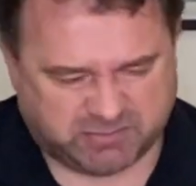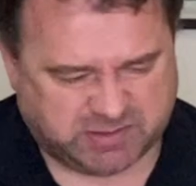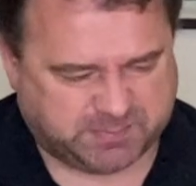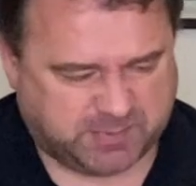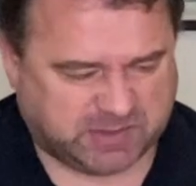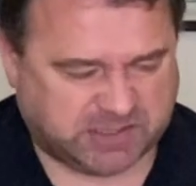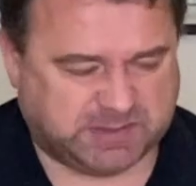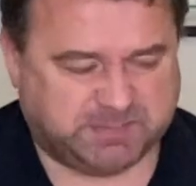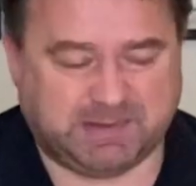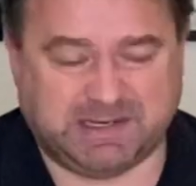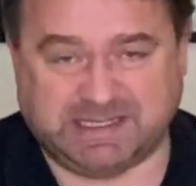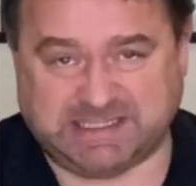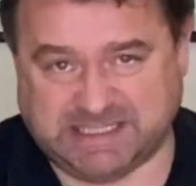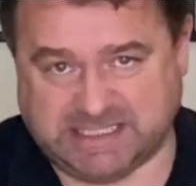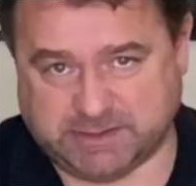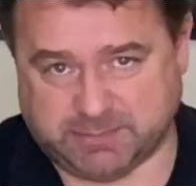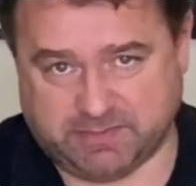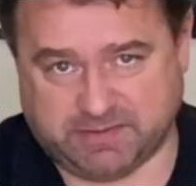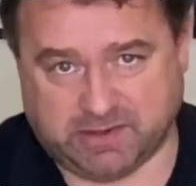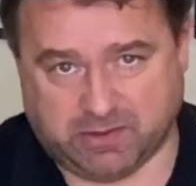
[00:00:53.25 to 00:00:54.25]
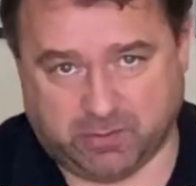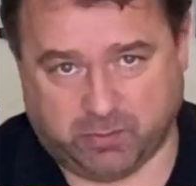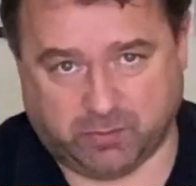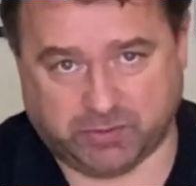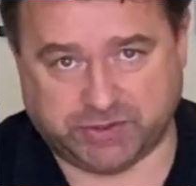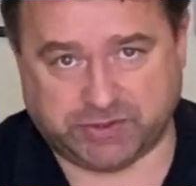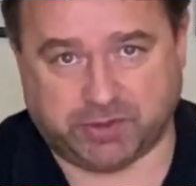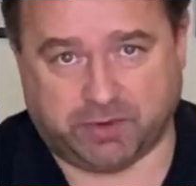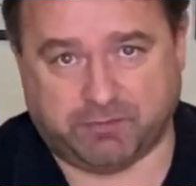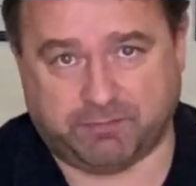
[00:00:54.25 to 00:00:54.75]
responsibilities with the
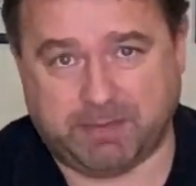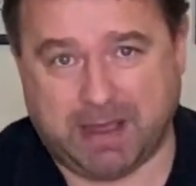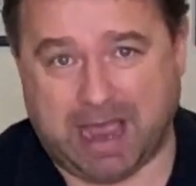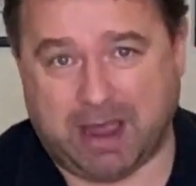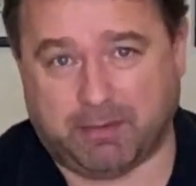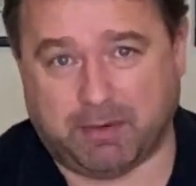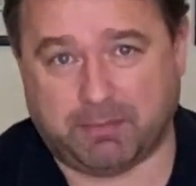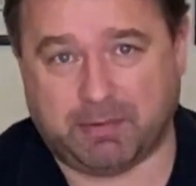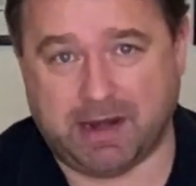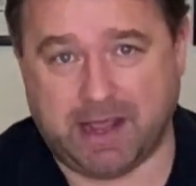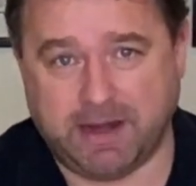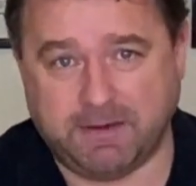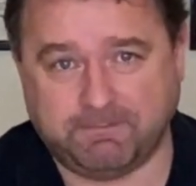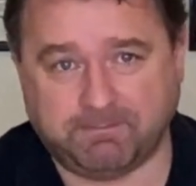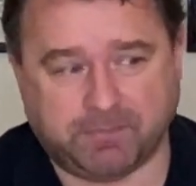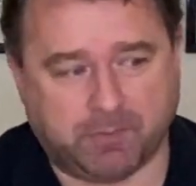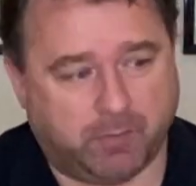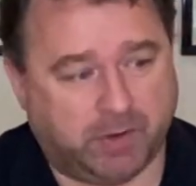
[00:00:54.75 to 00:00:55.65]
launch of Power Play,